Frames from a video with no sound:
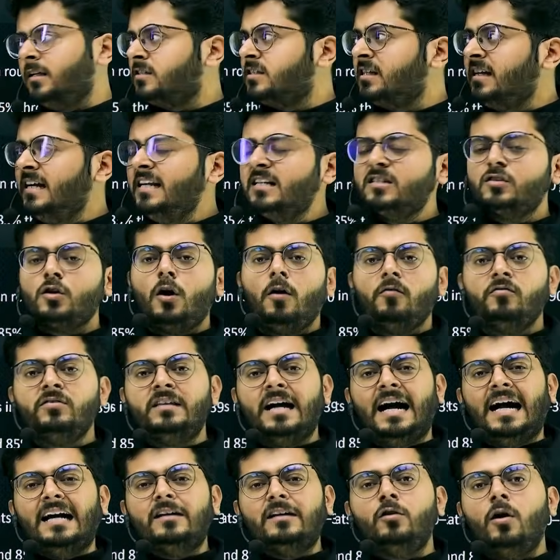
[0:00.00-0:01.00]
seats of
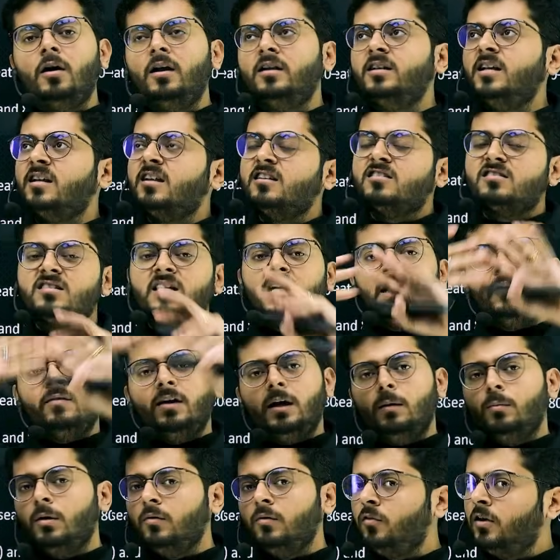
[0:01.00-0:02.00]
that college are still
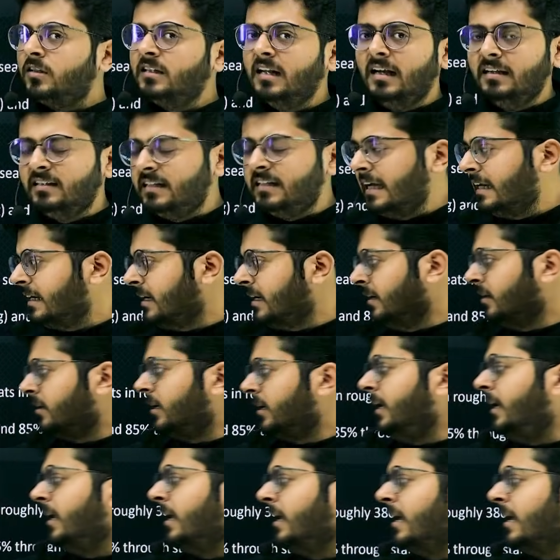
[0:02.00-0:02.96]
available for the entire country.